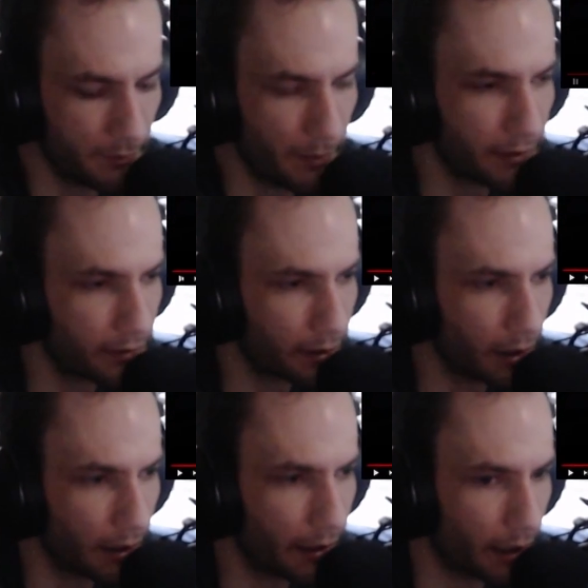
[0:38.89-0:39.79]

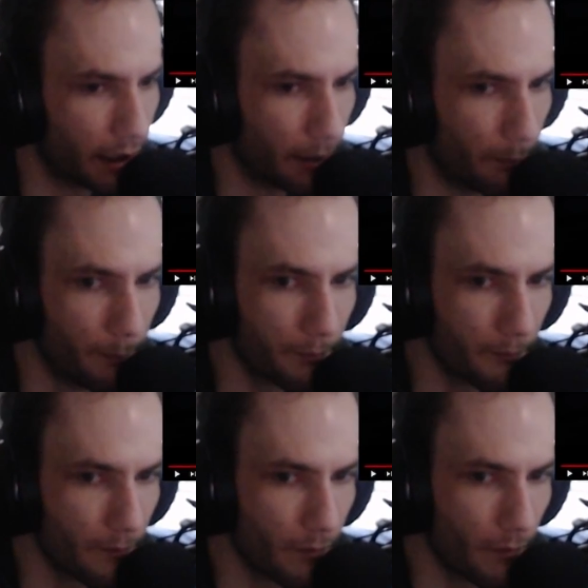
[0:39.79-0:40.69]
Basically, um,
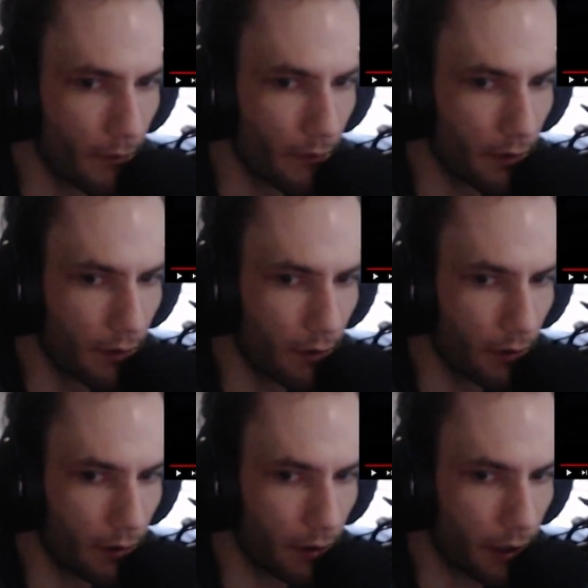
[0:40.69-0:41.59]

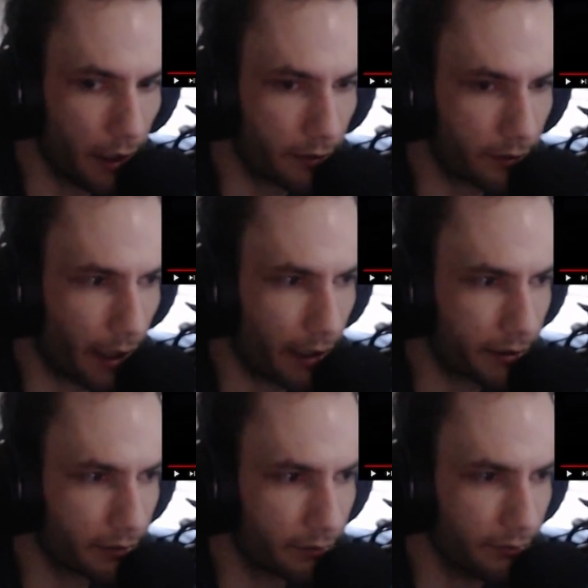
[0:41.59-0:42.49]
eat
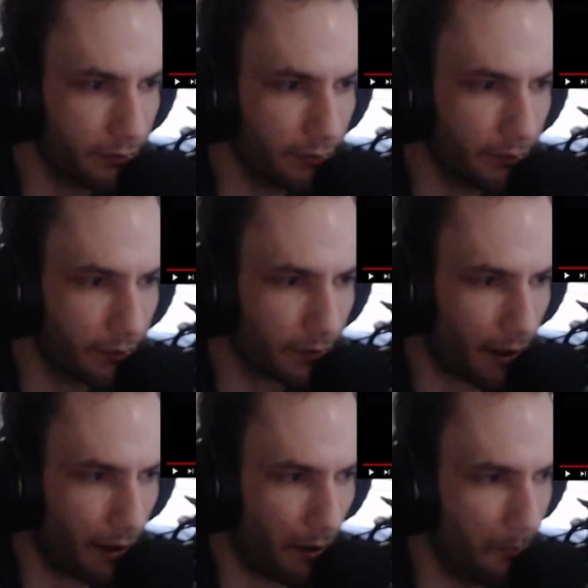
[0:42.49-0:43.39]
trash,
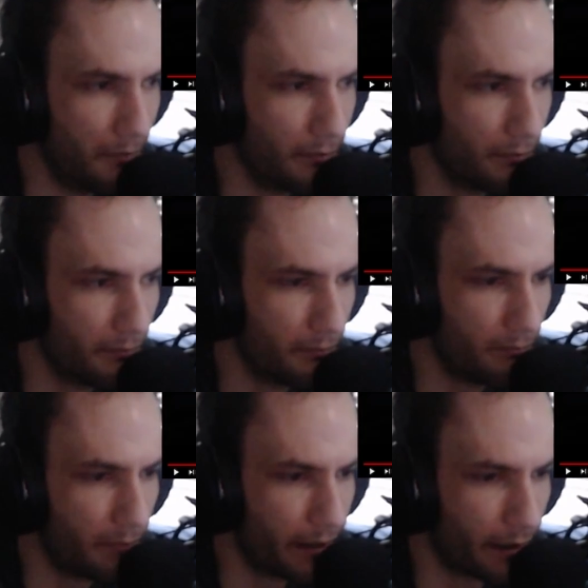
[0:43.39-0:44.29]
um,
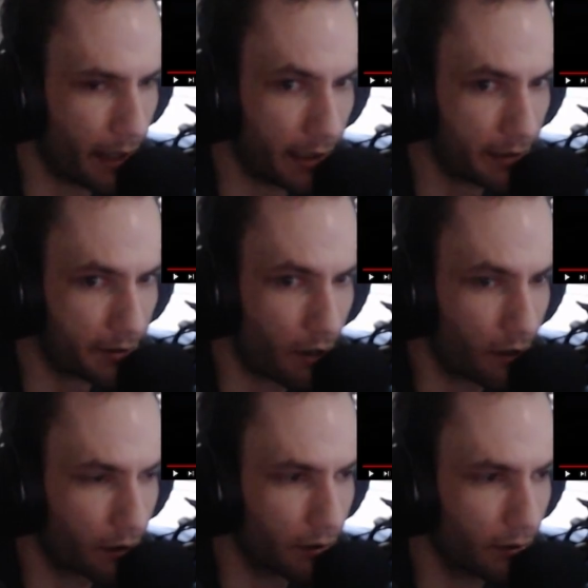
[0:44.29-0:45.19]
be the night
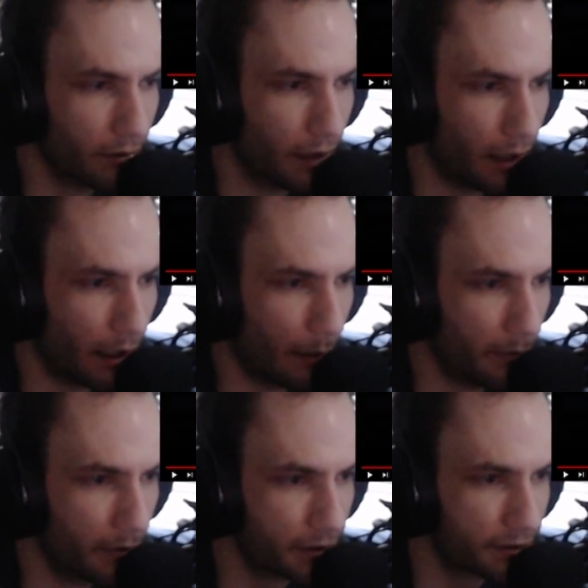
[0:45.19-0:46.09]
stalker, um,
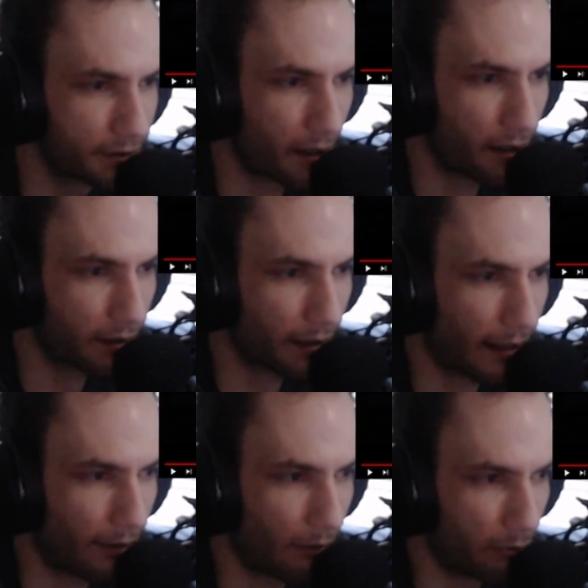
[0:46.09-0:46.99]
stalk
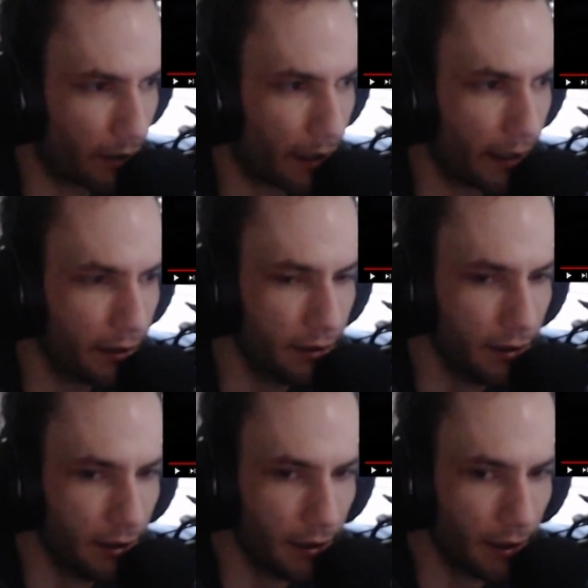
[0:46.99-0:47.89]
out prey,
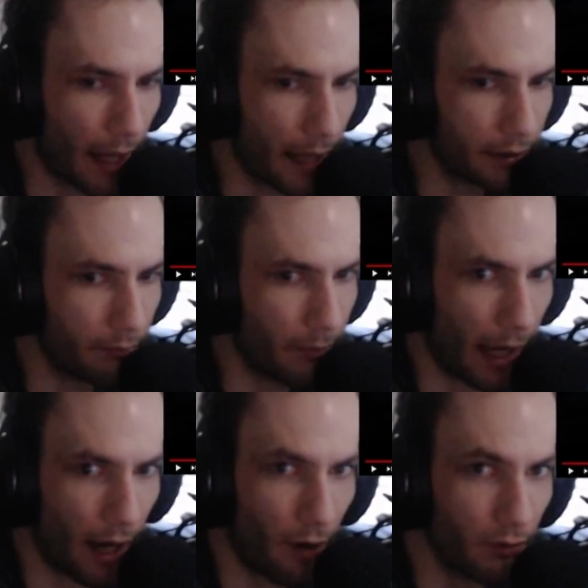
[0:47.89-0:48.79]
and then
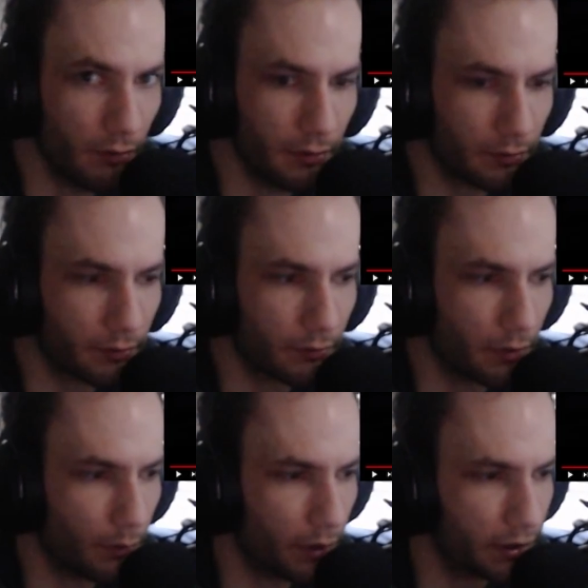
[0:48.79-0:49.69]
meow.
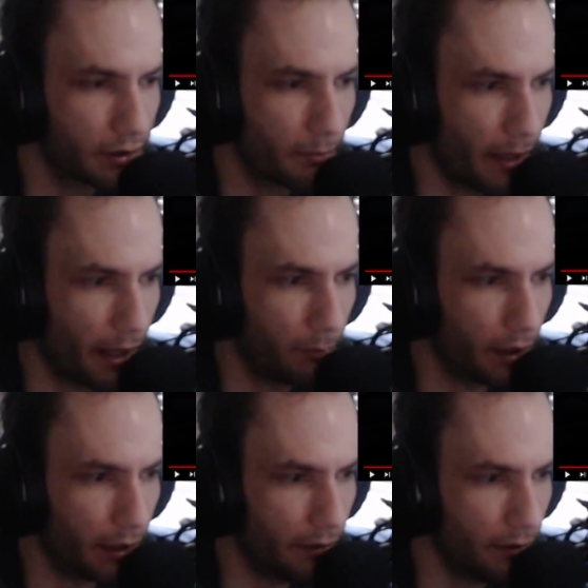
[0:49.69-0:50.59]
Well, what's the meow
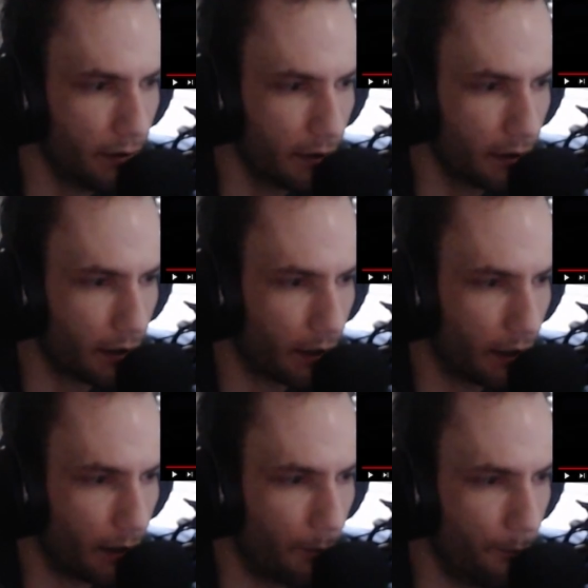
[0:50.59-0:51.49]
button?
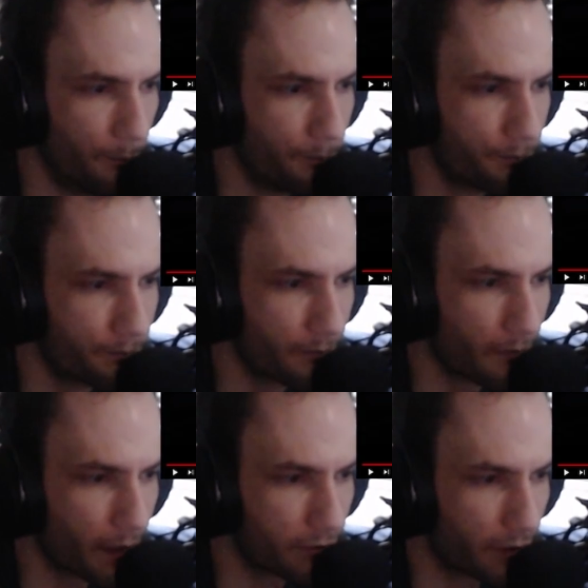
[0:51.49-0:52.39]
Um,
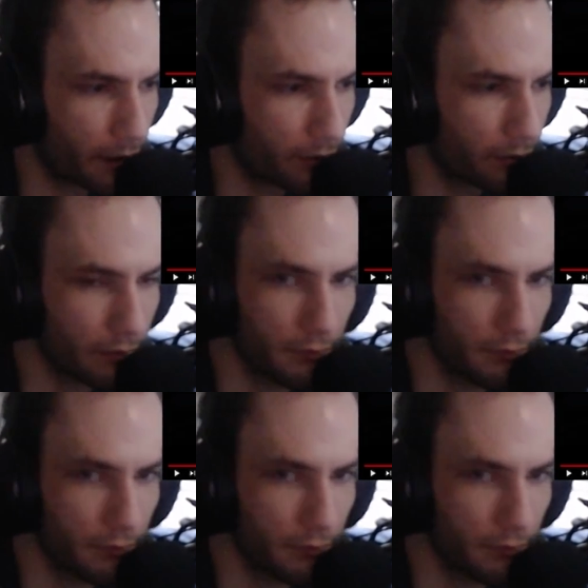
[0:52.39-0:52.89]
triangle.